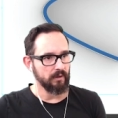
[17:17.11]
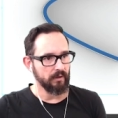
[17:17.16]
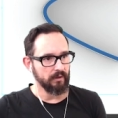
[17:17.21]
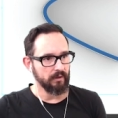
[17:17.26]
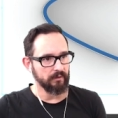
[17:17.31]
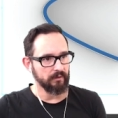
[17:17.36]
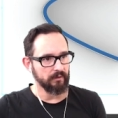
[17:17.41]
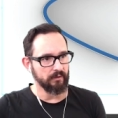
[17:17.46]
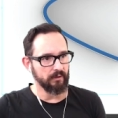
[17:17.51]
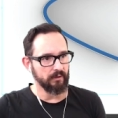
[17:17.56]

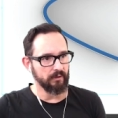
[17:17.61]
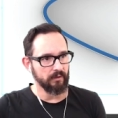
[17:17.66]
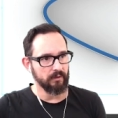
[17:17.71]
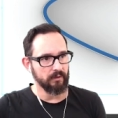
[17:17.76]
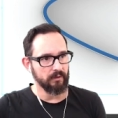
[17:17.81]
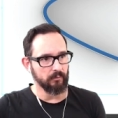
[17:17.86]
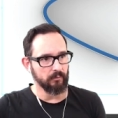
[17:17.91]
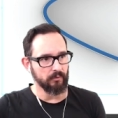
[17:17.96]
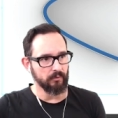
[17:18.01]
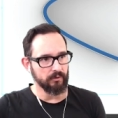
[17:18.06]
and
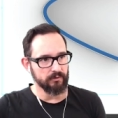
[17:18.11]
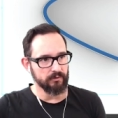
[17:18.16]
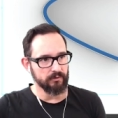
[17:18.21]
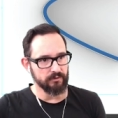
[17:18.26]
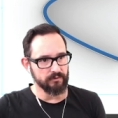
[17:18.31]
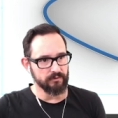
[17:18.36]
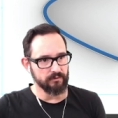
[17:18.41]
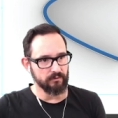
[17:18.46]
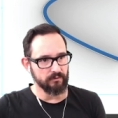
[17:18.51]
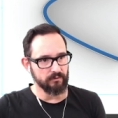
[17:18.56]
I'm
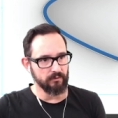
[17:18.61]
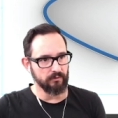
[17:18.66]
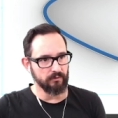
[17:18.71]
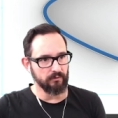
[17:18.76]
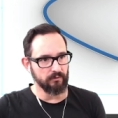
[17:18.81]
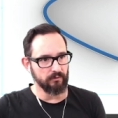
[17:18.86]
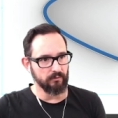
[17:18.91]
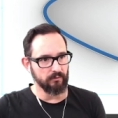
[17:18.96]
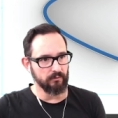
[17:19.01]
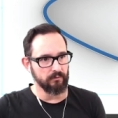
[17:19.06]
just
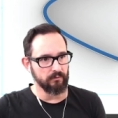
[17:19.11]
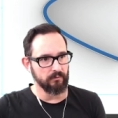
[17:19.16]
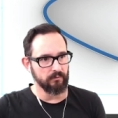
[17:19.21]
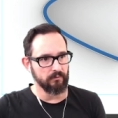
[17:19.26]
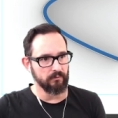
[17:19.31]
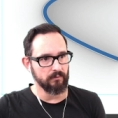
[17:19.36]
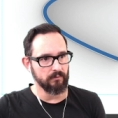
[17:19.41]
going to,